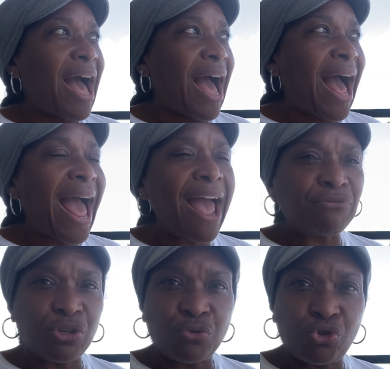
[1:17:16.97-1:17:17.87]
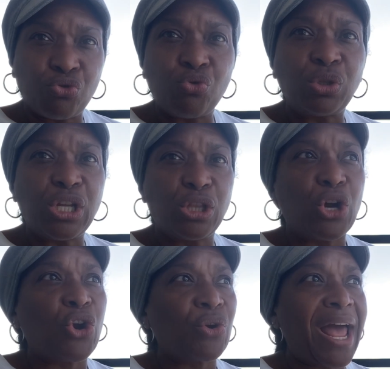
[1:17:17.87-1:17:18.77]
I have to truly
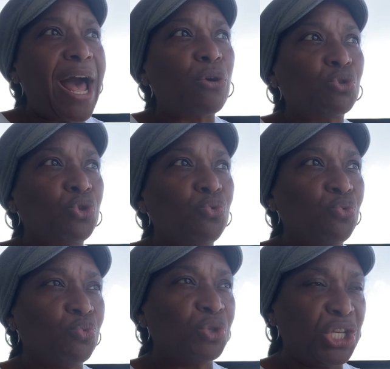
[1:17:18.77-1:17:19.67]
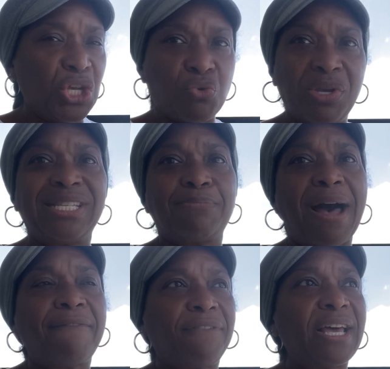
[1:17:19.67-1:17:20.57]
learn how to decrease
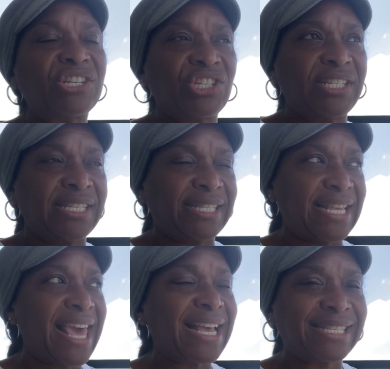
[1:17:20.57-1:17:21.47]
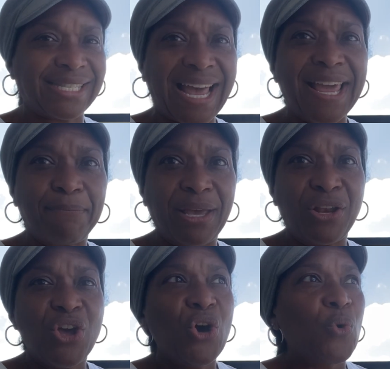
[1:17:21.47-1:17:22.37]
my flesh's excitement
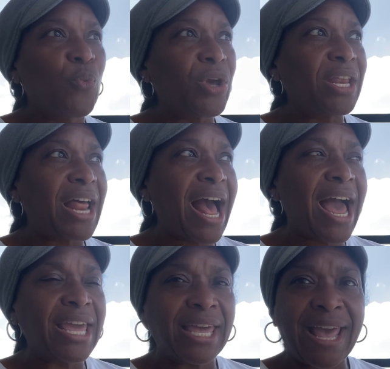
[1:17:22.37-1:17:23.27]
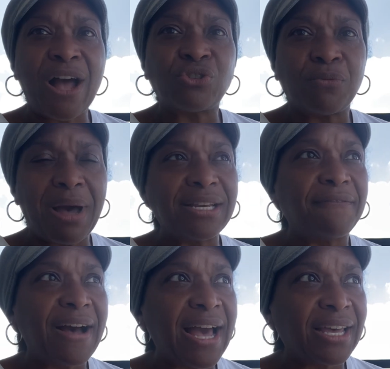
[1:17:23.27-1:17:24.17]
when I encounter my
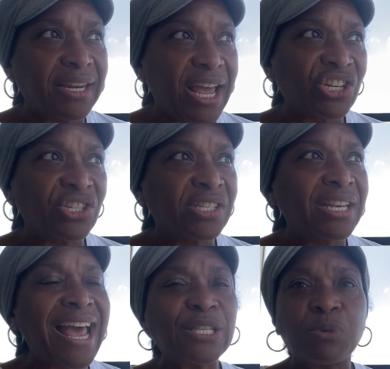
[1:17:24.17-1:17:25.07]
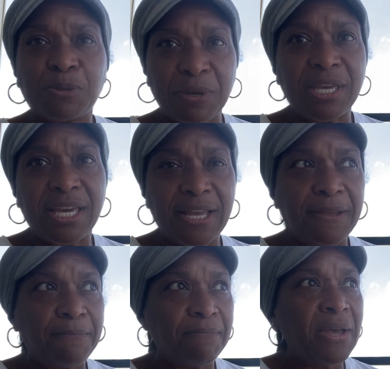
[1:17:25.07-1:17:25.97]
divine connections. And that's what's been
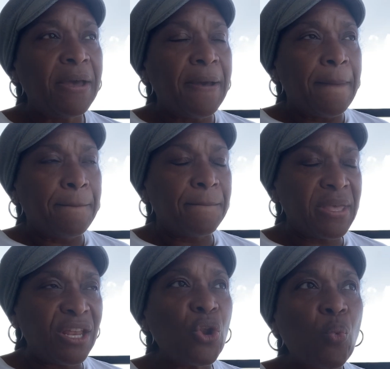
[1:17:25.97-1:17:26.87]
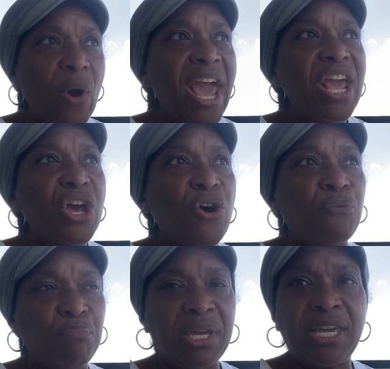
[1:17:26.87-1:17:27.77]
getting in the way
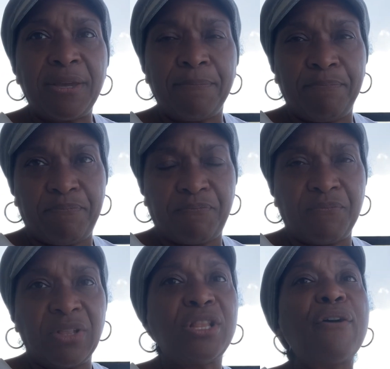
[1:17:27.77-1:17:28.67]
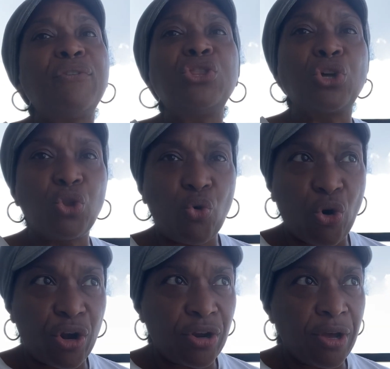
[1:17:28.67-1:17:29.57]
of me loving the
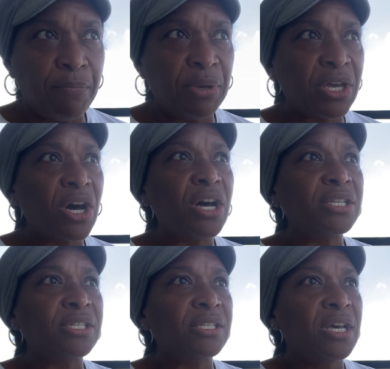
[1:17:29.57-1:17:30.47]
Lord because